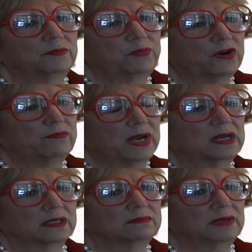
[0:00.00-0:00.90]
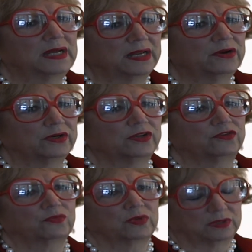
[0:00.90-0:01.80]
part of my
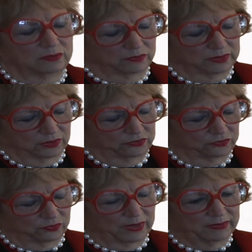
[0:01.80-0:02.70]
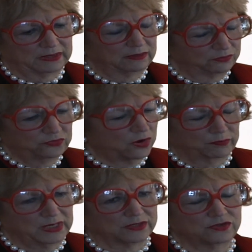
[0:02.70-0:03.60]
heritage with those women, strong
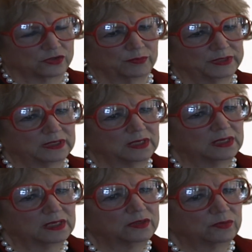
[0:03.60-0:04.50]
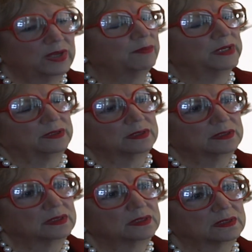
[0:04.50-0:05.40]
men too, but the
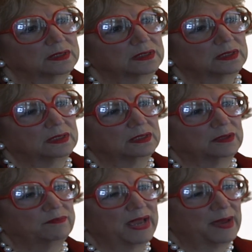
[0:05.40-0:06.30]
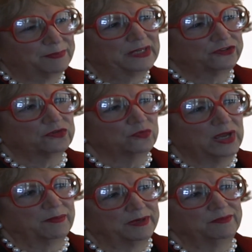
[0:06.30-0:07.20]
women, Appalachian
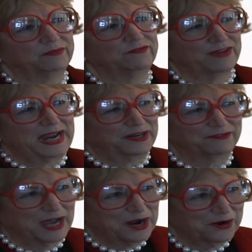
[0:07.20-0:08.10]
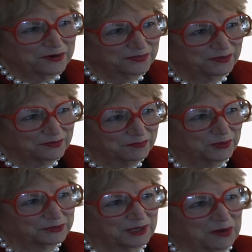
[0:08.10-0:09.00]
Women, Vein of Iron, the
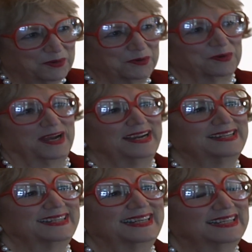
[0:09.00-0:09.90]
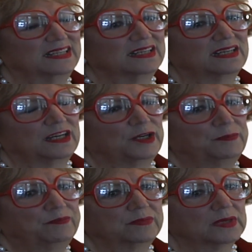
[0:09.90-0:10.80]
book that I want to write,
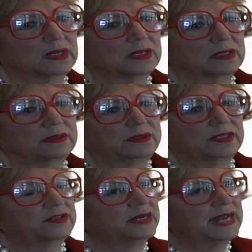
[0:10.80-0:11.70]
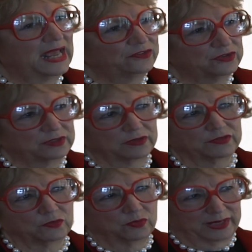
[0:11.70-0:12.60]
the tenacity of
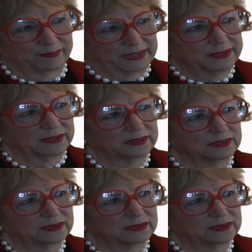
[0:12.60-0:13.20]
the women